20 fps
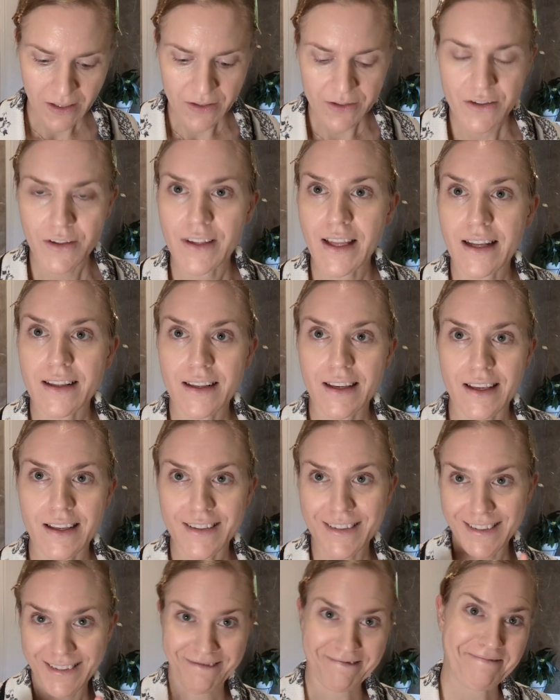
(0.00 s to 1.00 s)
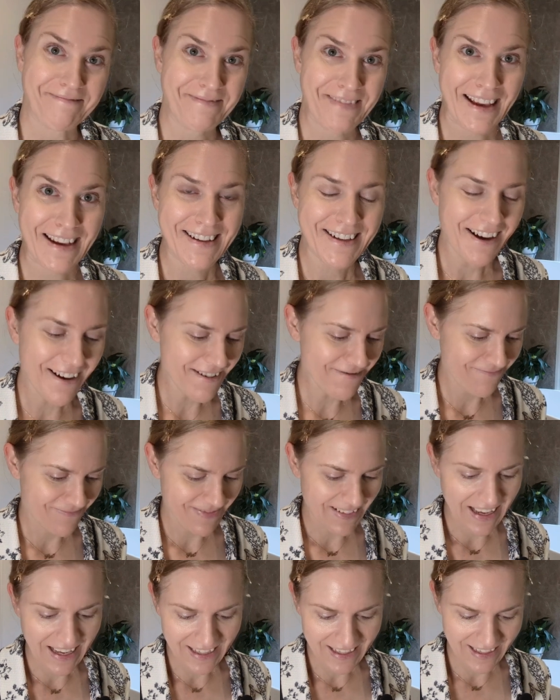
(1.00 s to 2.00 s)
So that is then done.
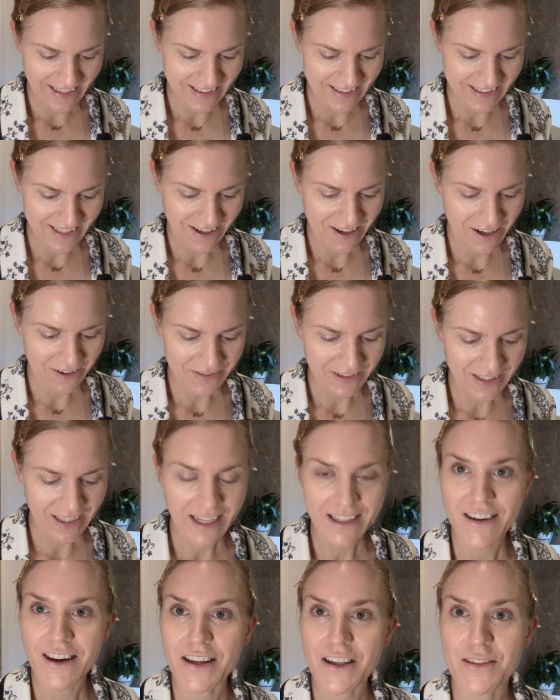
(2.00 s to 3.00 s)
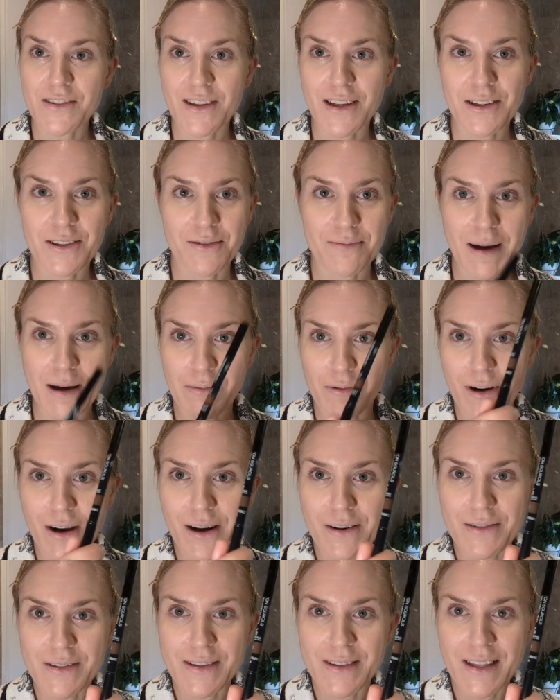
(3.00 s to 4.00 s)
And after that, I usually do my
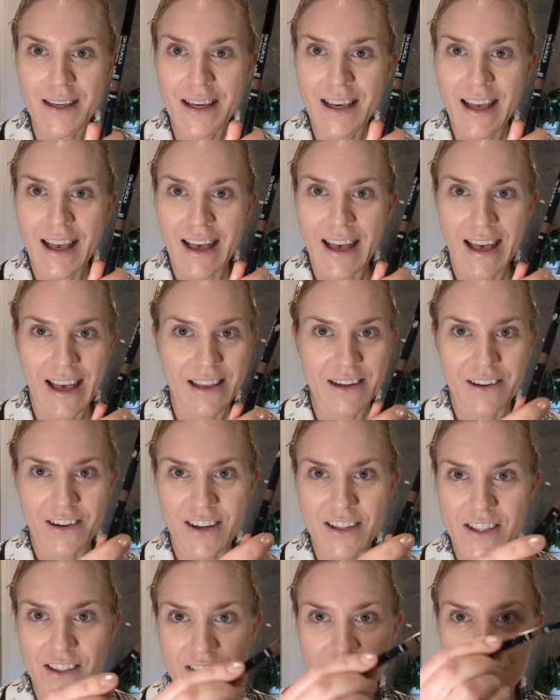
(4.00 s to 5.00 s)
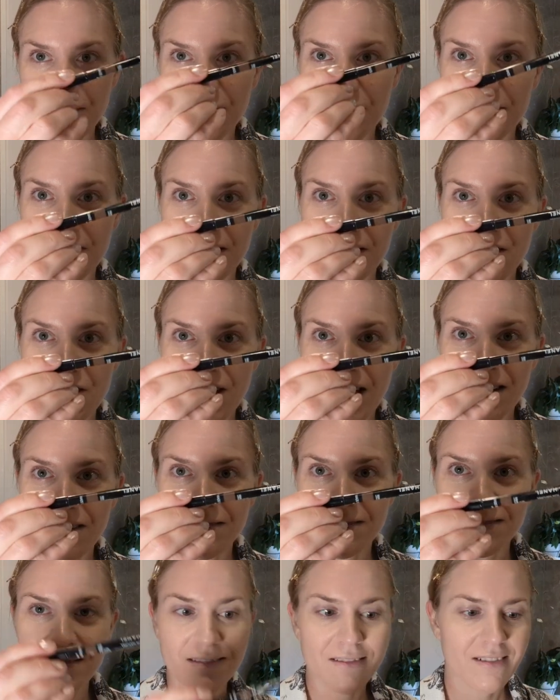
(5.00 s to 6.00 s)
brows, and I just use this
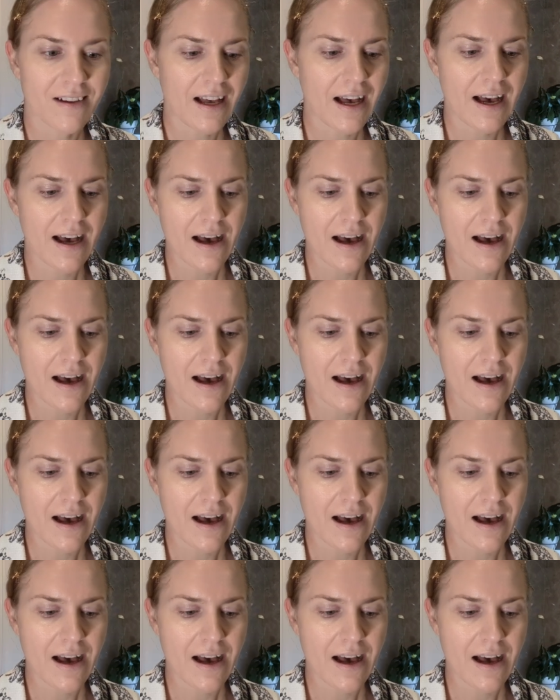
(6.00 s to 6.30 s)
shell